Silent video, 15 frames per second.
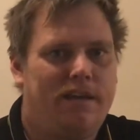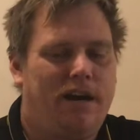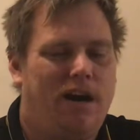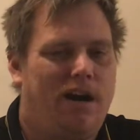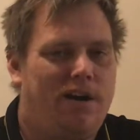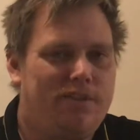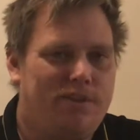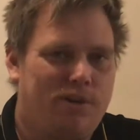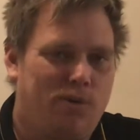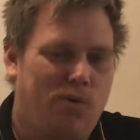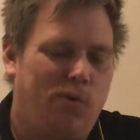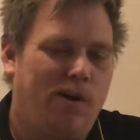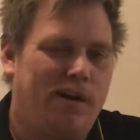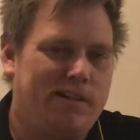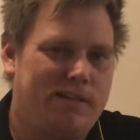on the
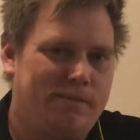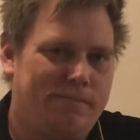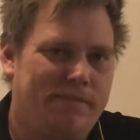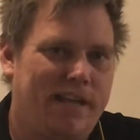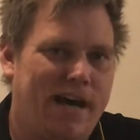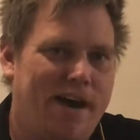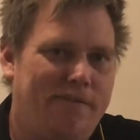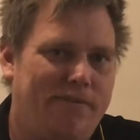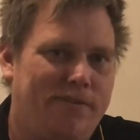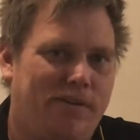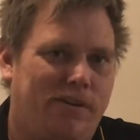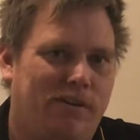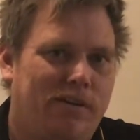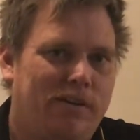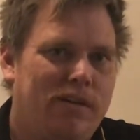quantum
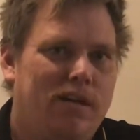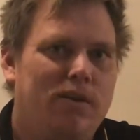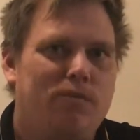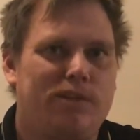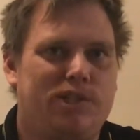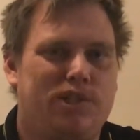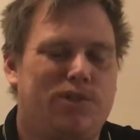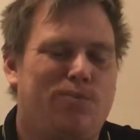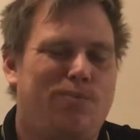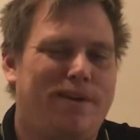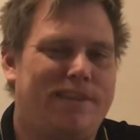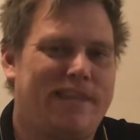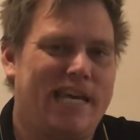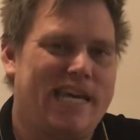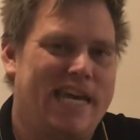level, which is
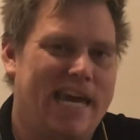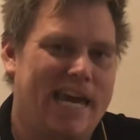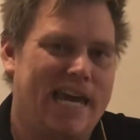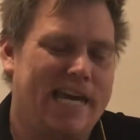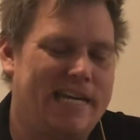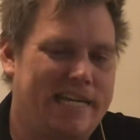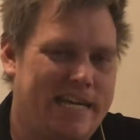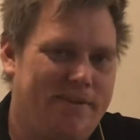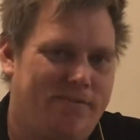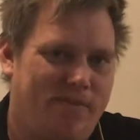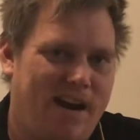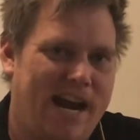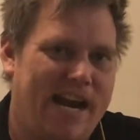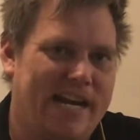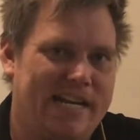what they can't get
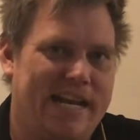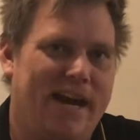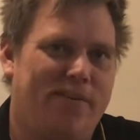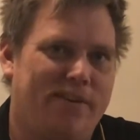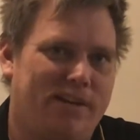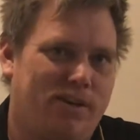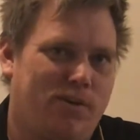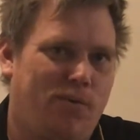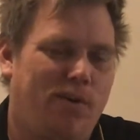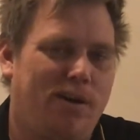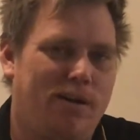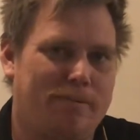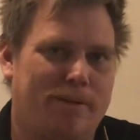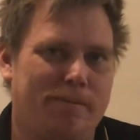right now in a quantum